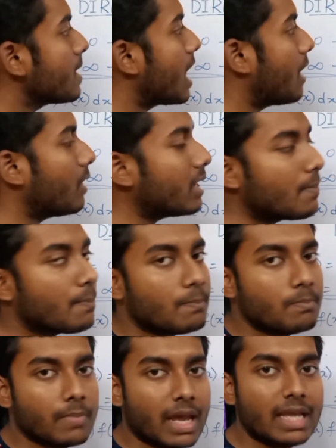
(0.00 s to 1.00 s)
our
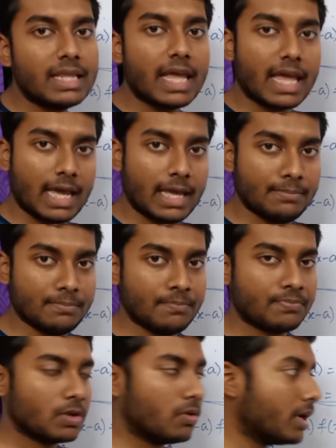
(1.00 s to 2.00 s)
main aim.
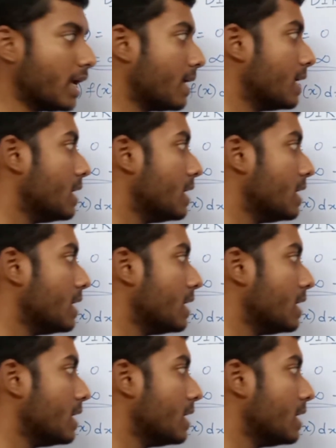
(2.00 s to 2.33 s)
Okay,